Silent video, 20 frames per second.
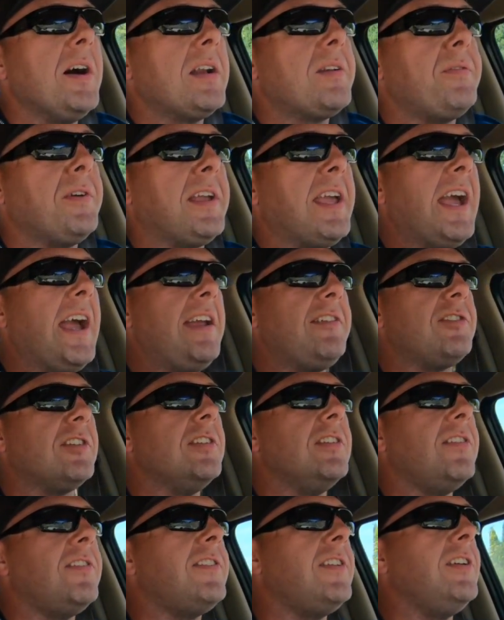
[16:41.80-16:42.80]

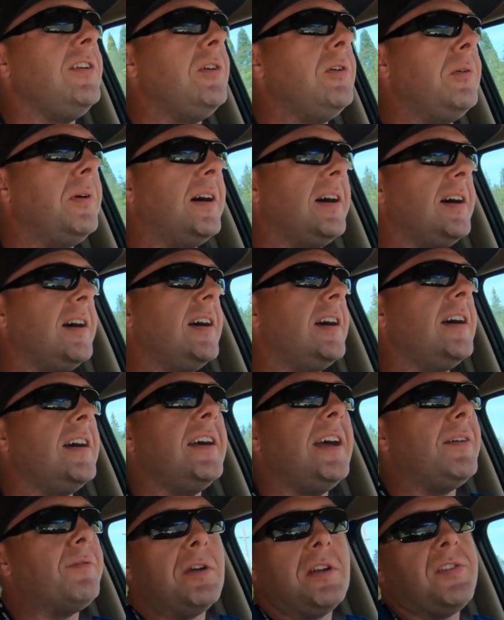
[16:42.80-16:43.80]
modifications to
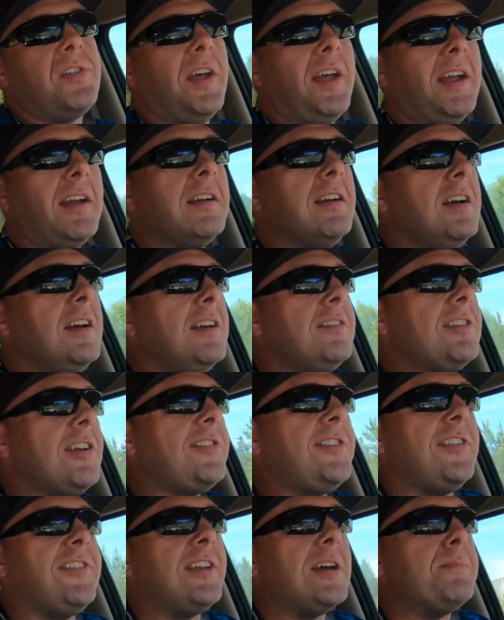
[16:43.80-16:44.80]
uh, everything
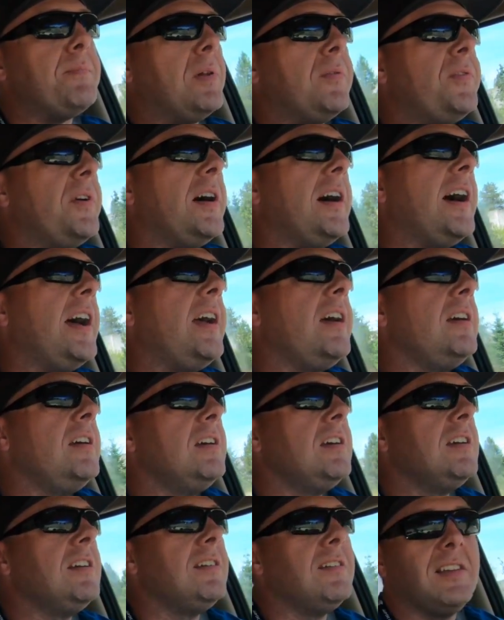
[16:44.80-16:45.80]
just to simplify,
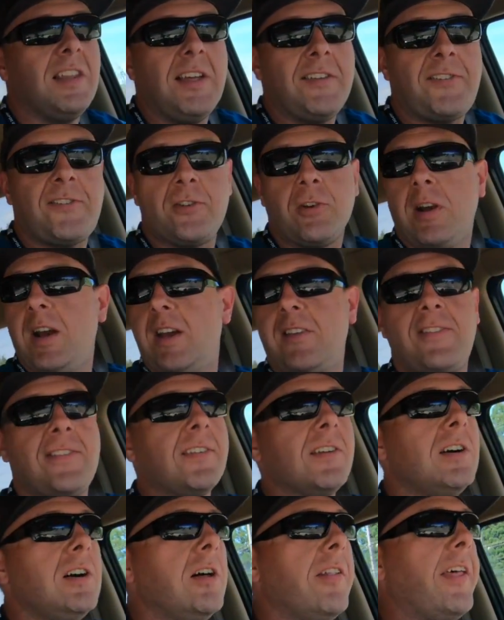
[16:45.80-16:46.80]
less
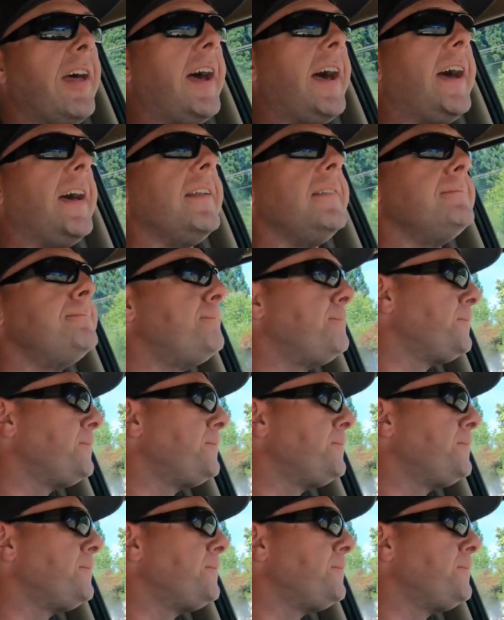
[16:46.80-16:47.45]
stress, all that.